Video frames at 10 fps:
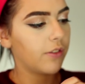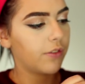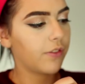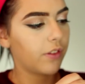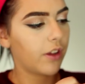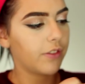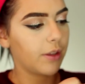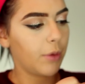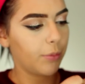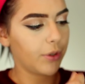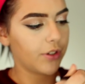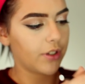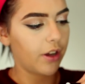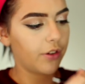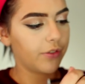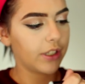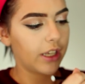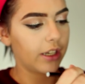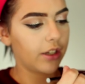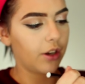fluff them up yourself and
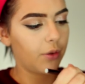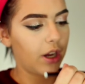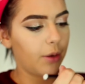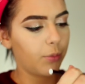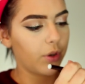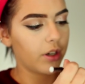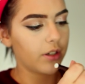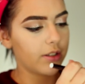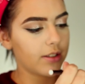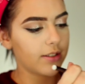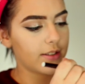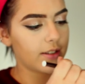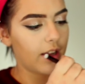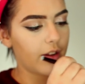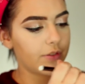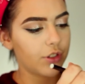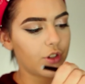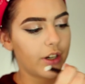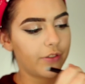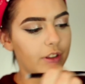like go upwards and stuff to
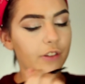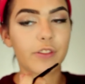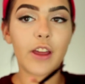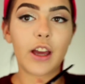try to fluff